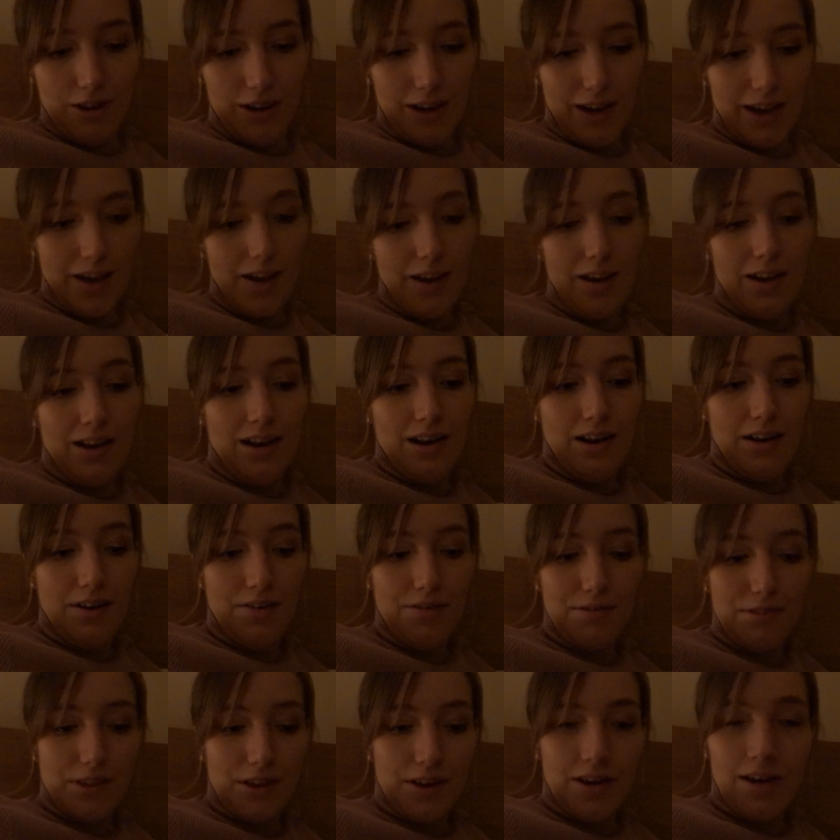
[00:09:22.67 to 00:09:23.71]
like I
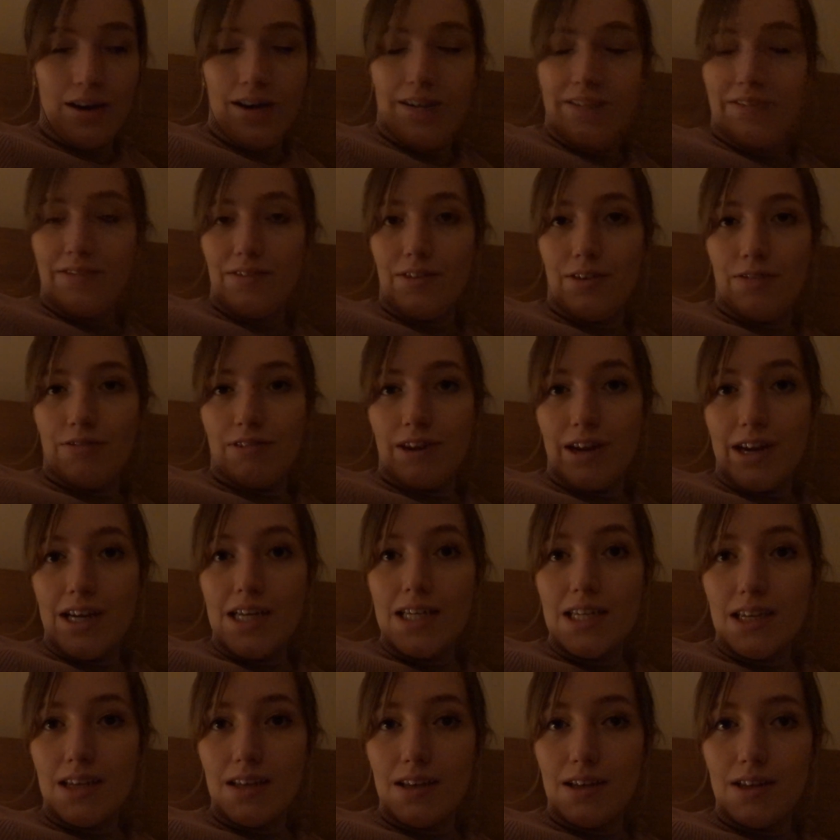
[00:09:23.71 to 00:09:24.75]
love the kind of
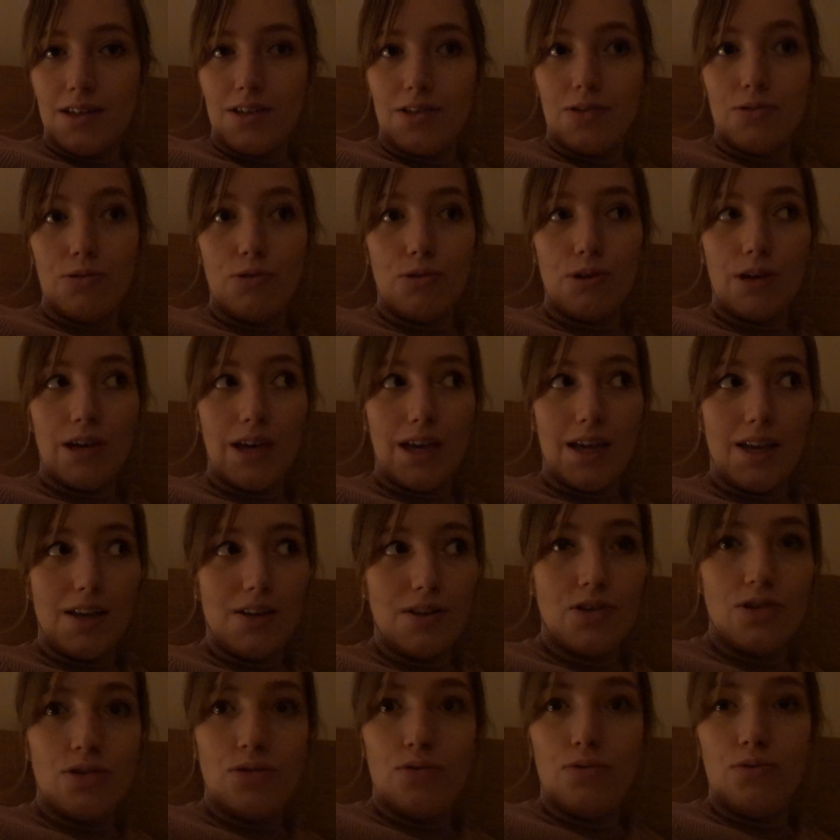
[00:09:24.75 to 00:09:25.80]
narrator talking
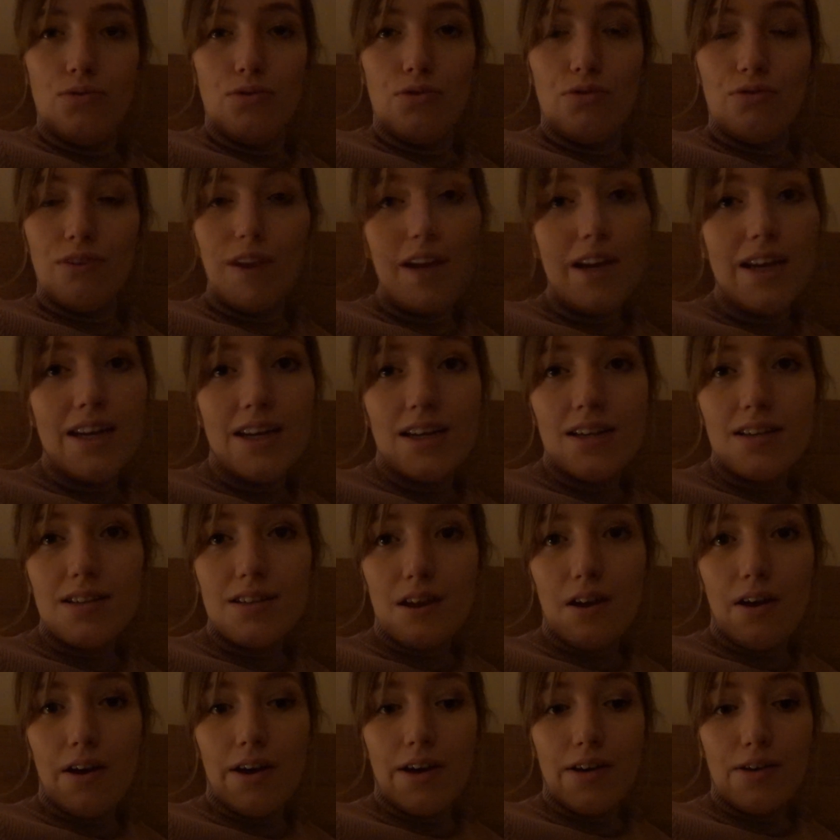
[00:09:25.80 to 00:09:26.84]
to the reader
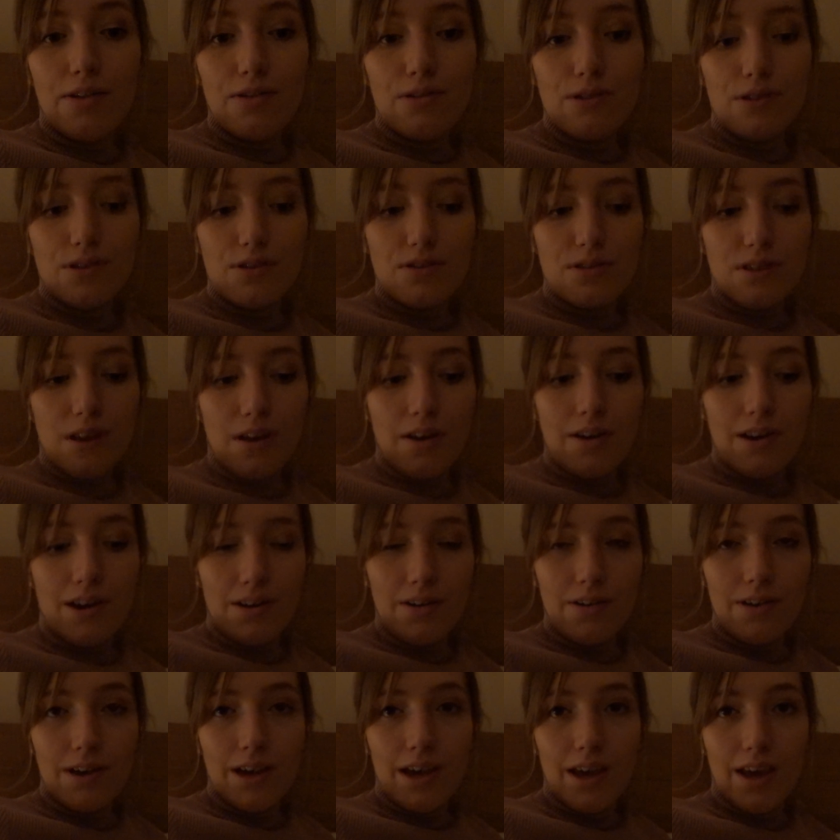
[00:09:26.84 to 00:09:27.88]
style that's going
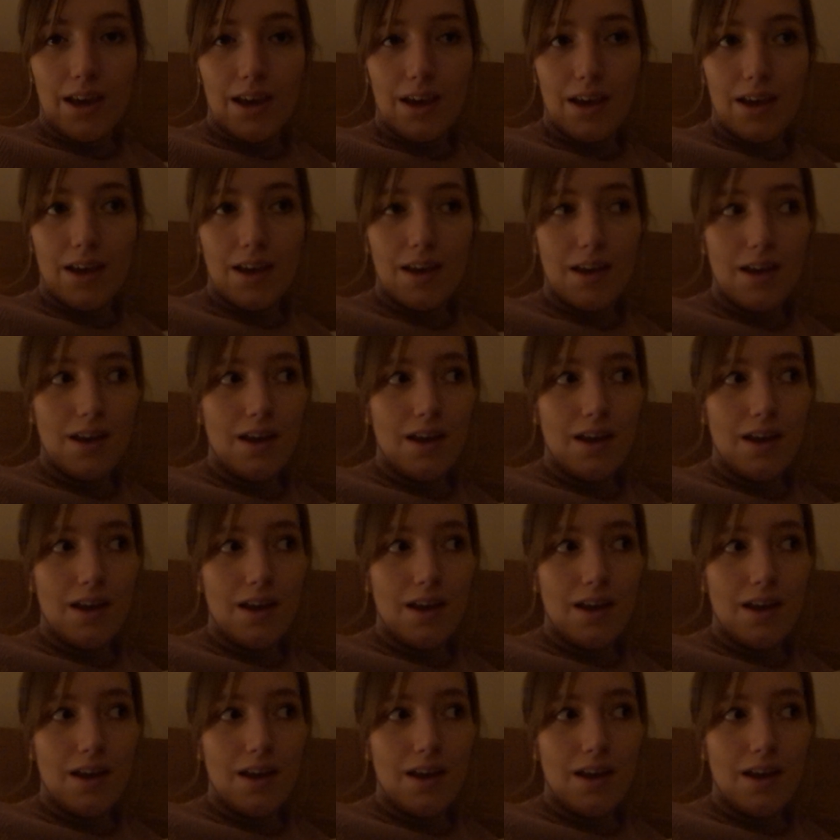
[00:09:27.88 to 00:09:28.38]
on here,